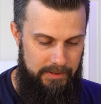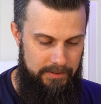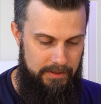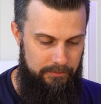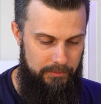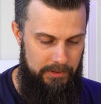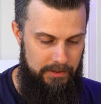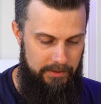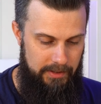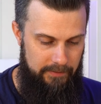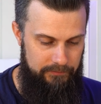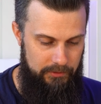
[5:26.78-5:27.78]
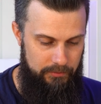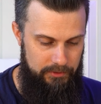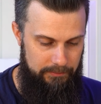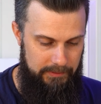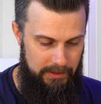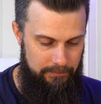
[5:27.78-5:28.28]
Then we're gonna have to do
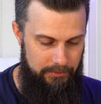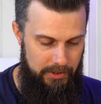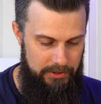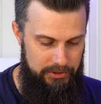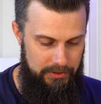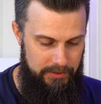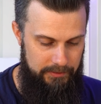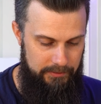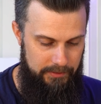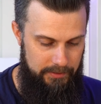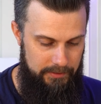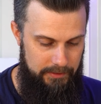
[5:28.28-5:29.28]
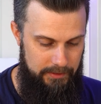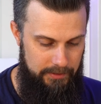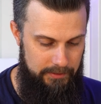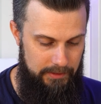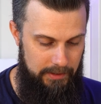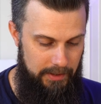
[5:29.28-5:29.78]
some calibration,
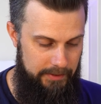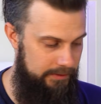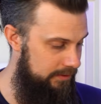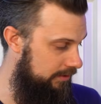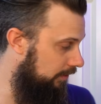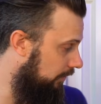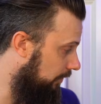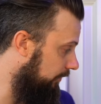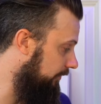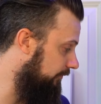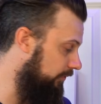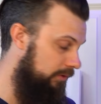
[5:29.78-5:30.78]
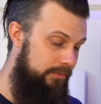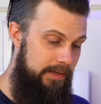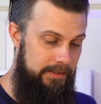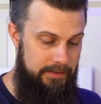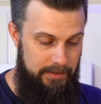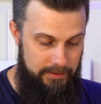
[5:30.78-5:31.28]
and the line is not full
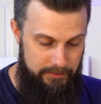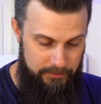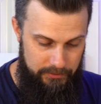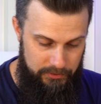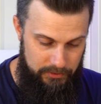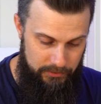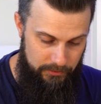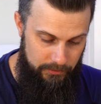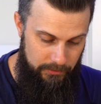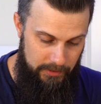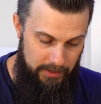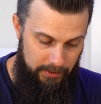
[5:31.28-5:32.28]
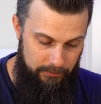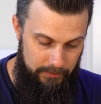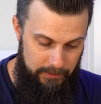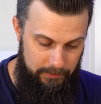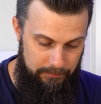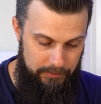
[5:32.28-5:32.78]
right now, so I
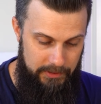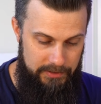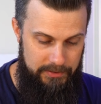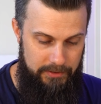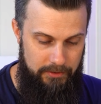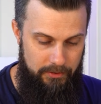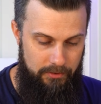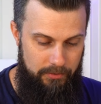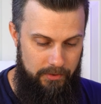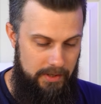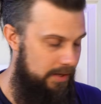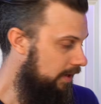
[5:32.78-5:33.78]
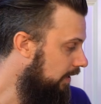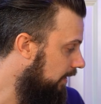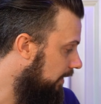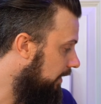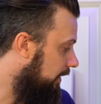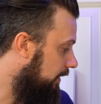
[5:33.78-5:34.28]
will press no.
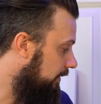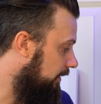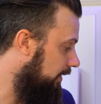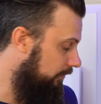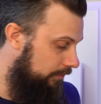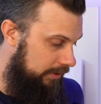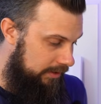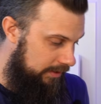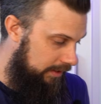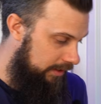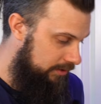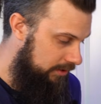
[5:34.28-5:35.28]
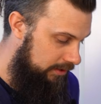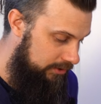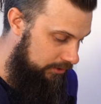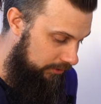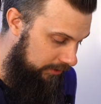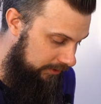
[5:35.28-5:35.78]
And then we can actually
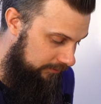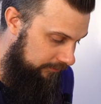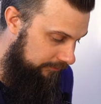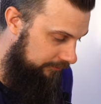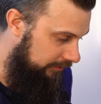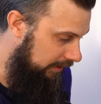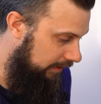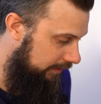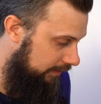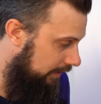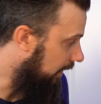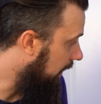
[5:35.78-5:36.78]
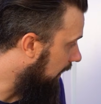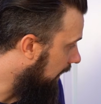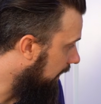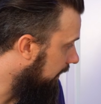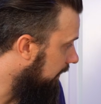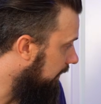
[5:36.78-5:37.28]
start filling the
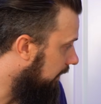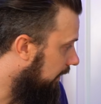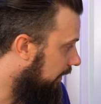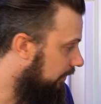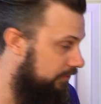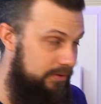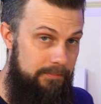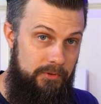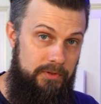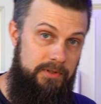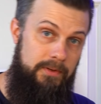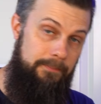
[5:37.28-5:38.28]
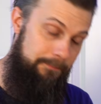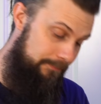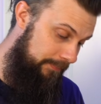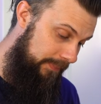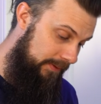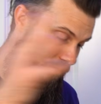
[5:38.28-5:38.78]
line here. So I'm gonna
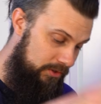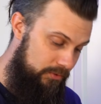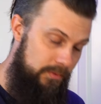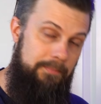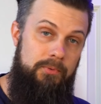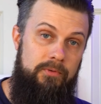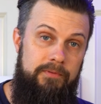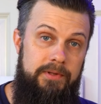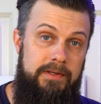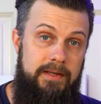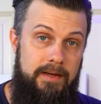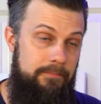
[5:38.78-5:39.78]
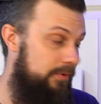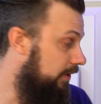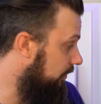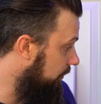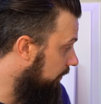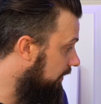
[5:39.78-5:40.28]
swap over the camera
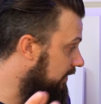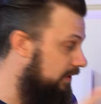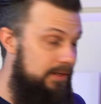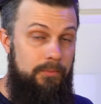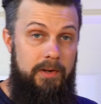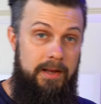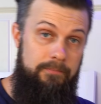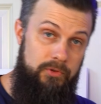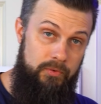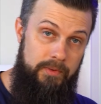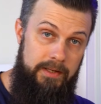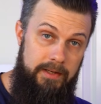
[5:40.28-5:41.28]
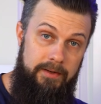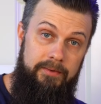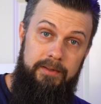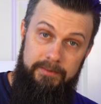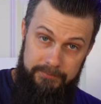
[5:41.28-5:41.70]
so you can see what I'm doing here.